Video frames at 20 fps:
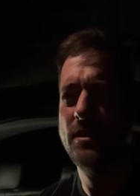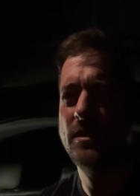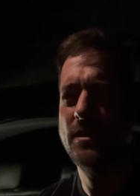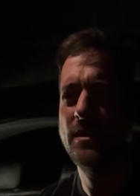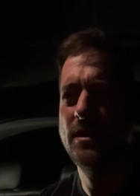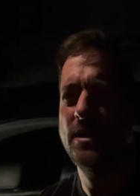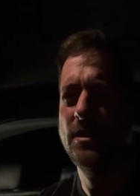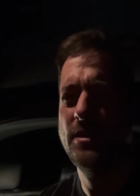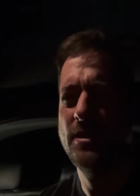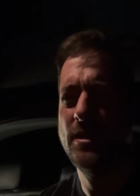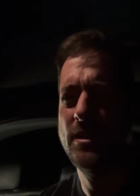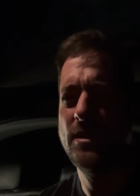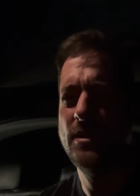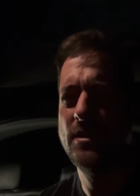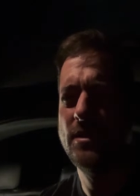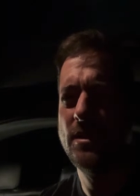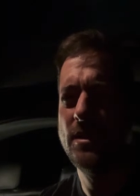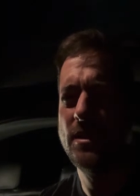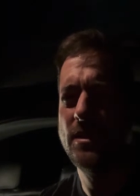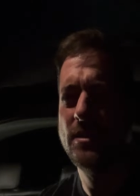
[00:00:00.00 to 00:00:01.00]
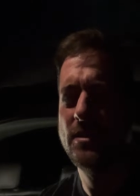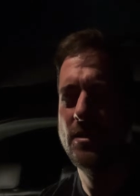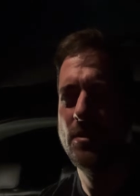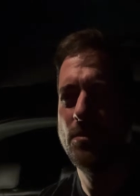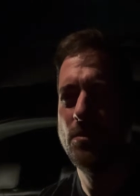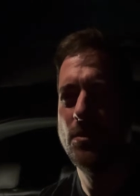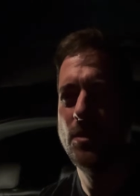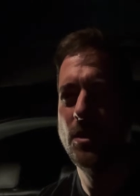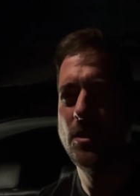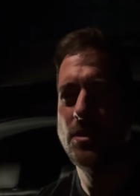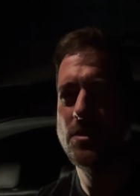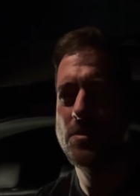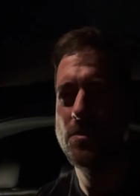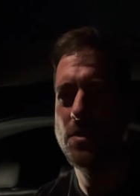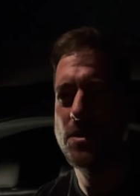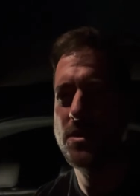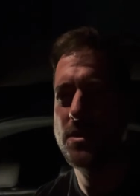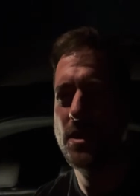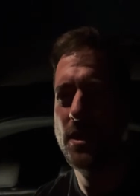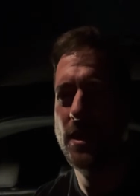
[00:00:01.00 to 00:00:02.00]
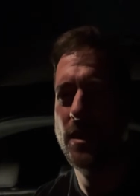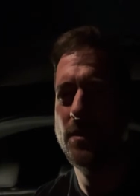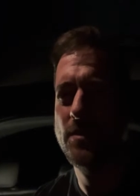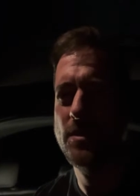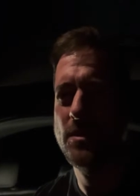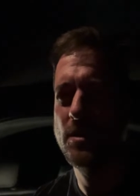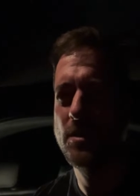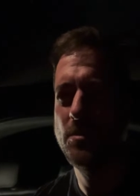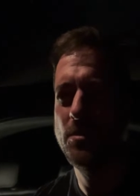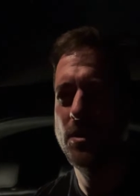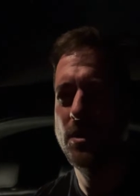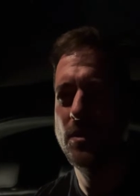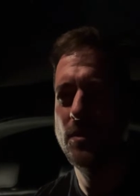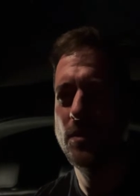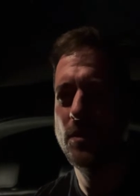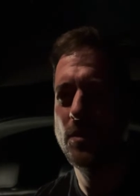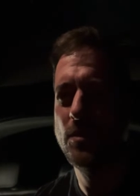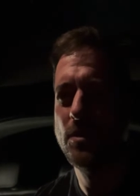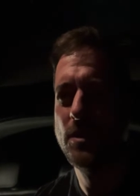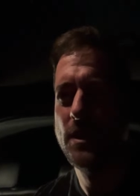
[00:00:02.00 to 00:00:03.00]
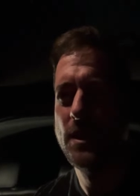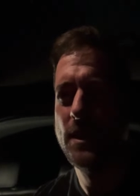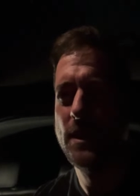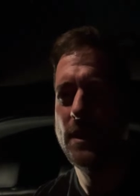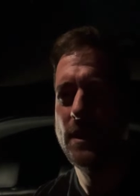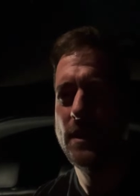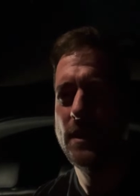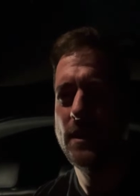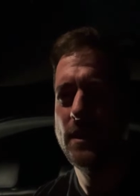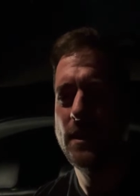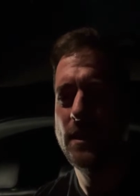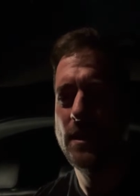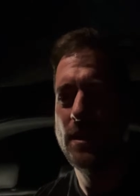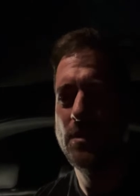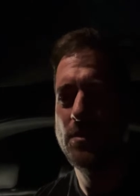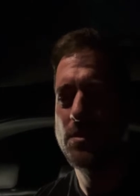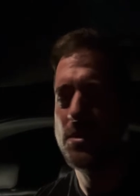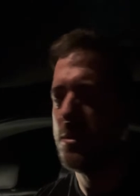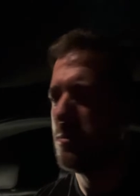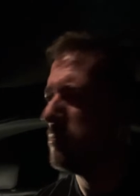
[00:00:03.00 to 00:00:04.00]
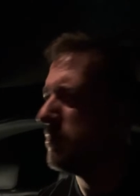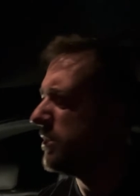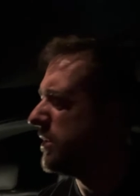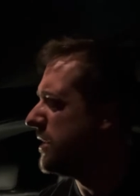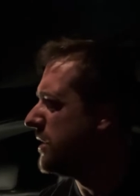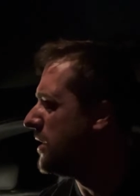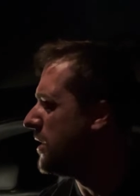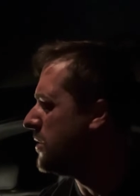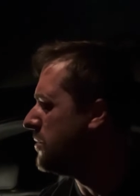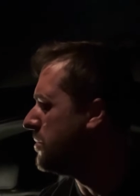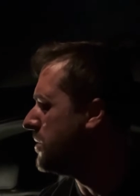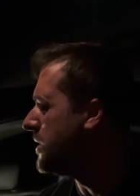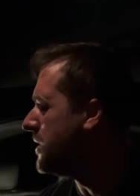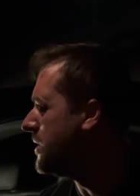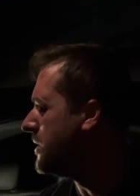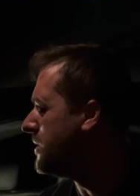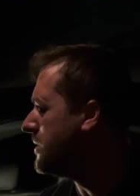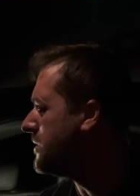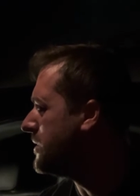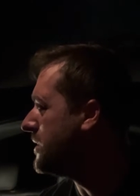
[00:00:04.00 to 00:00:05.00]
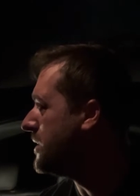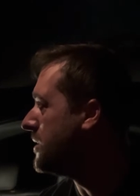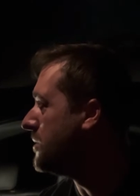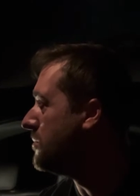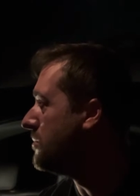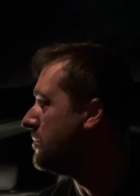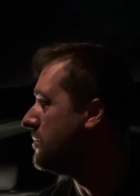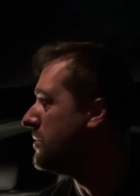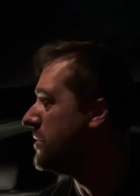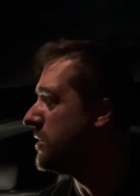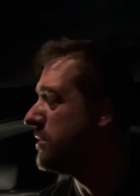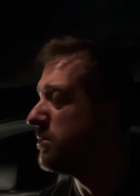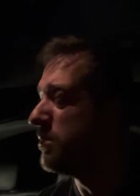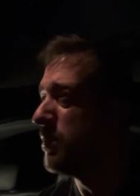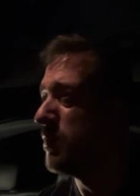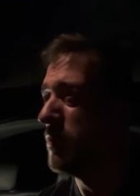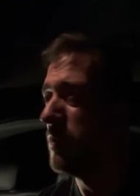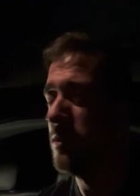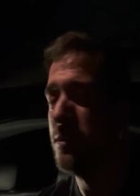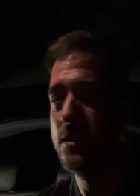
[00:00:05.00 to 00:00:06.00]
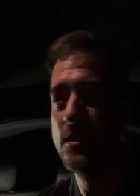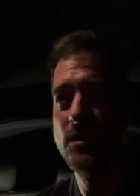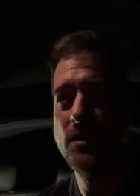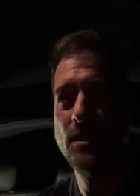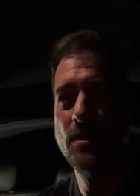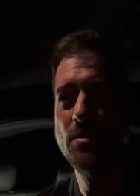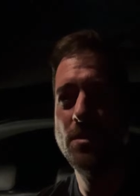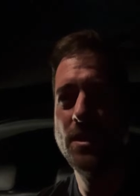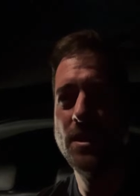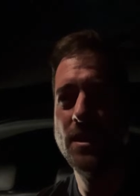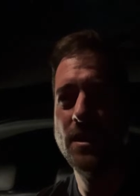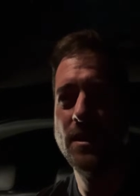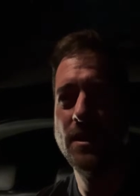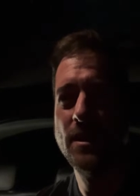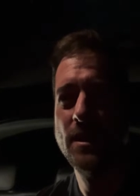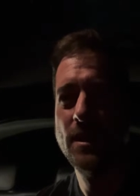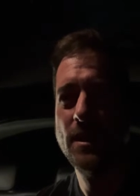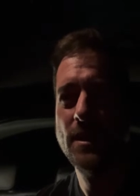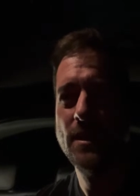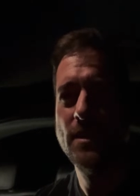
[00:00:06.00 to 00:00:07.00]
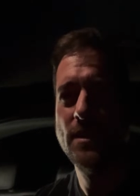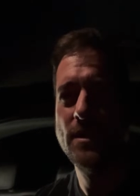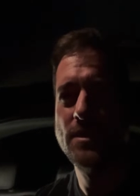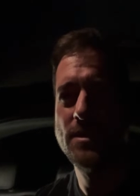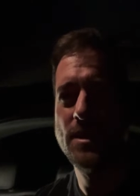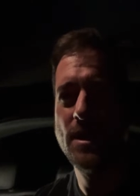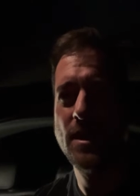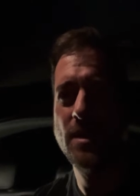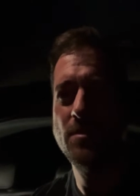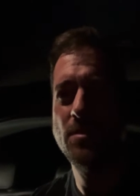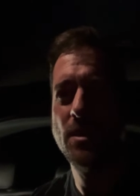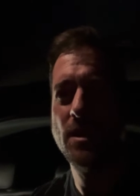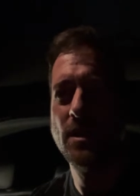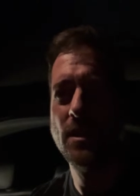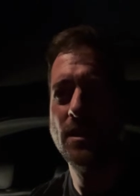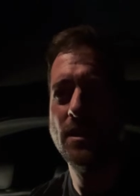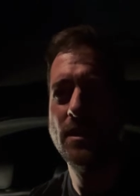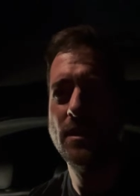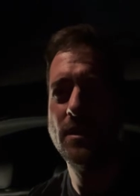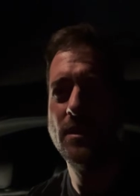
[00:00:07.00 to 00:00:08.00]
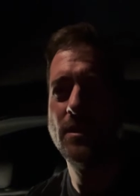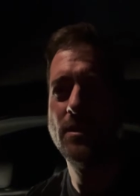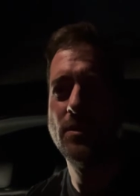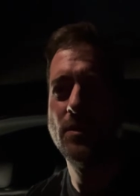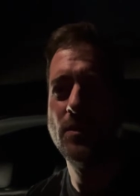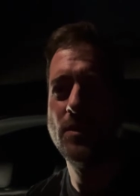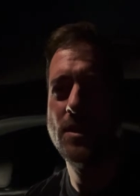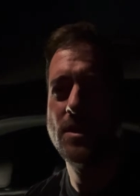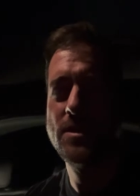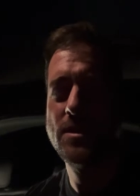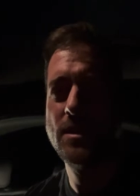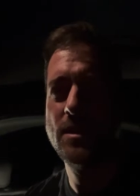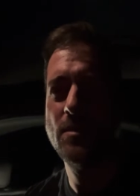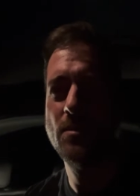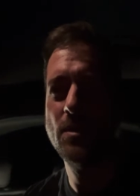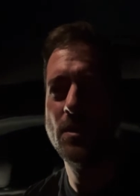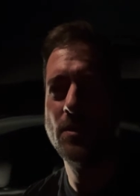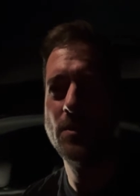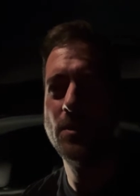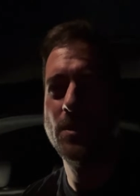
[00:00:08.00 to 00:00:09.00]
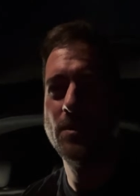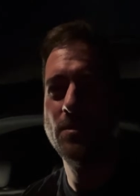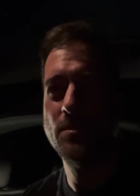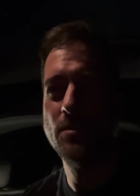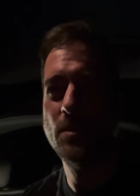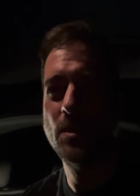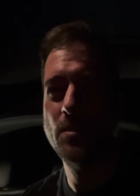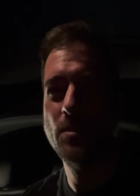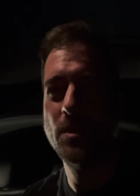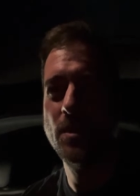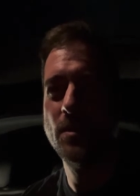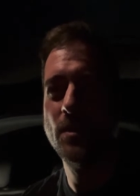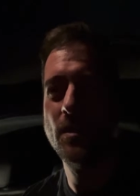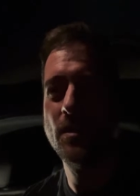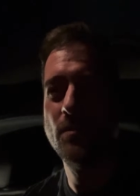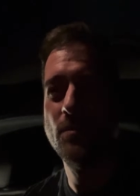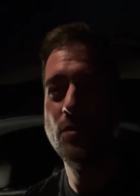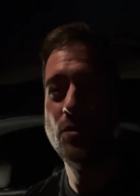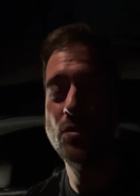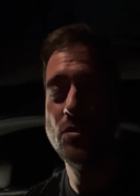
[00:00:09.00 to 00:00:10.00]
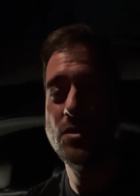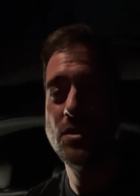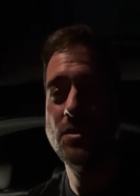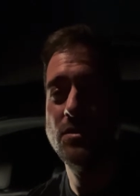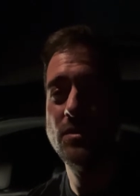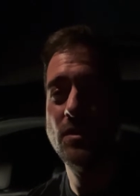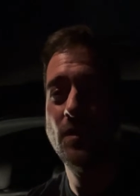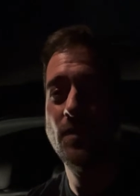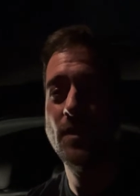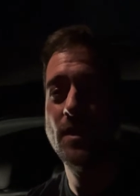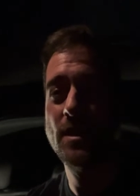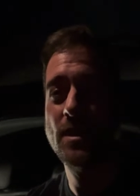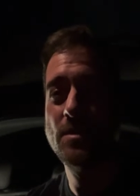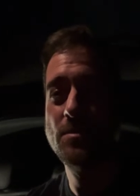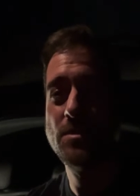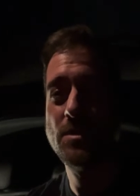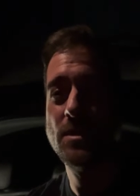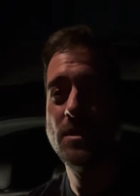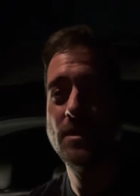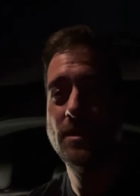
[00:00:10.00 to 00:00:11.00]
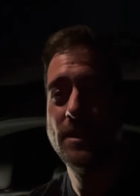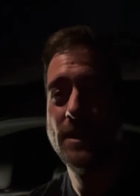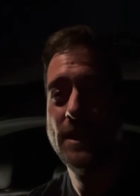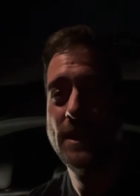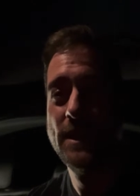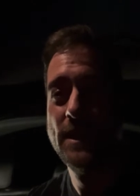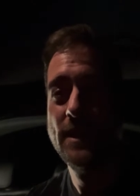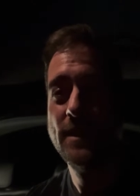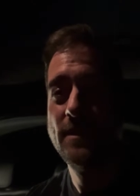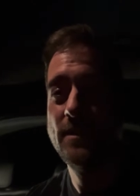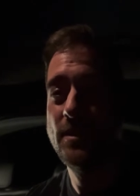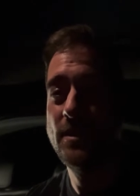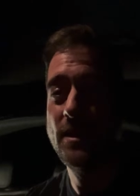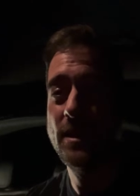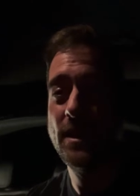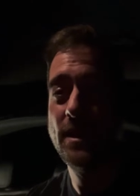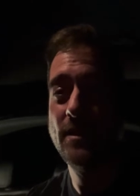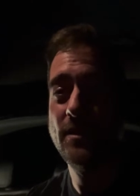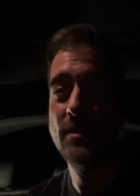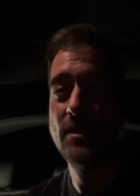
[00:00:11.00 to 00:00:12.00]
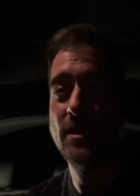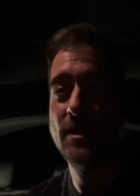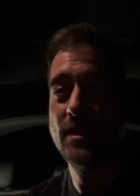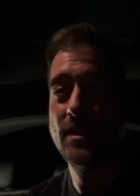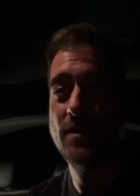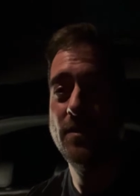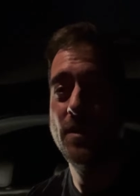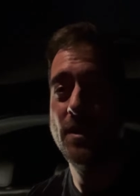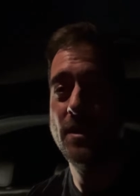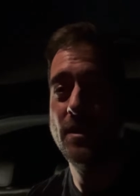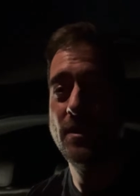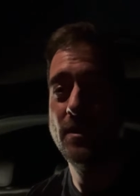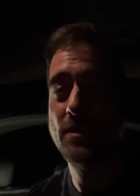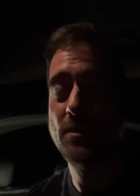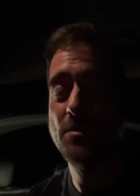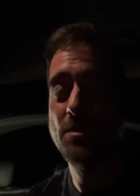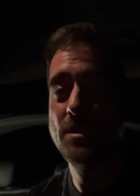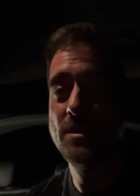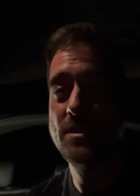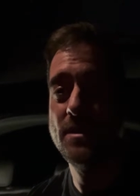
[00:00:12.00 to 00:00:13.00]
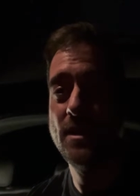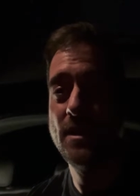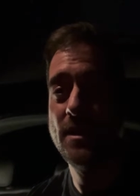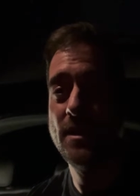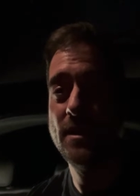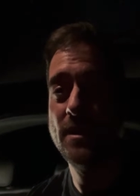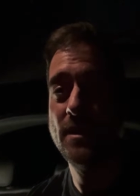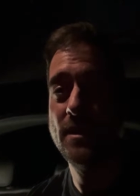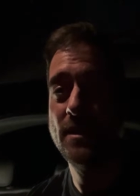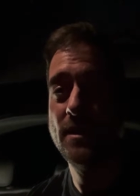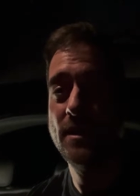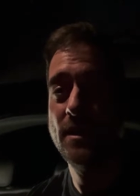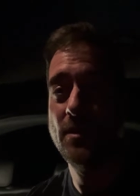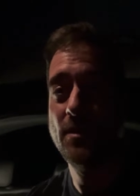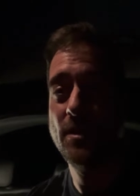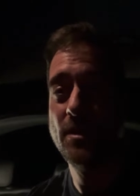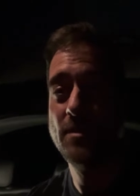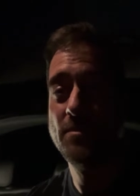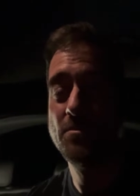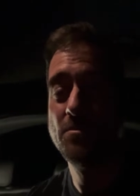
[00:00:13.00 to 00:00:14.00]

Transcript: yesterday's sunrise was absolutely beautiful. So I'm really hoping that this morning's is going to be the same. This was yesterday when we were unfortunately travelling up, so couldn't get out to take any photos. But anyway,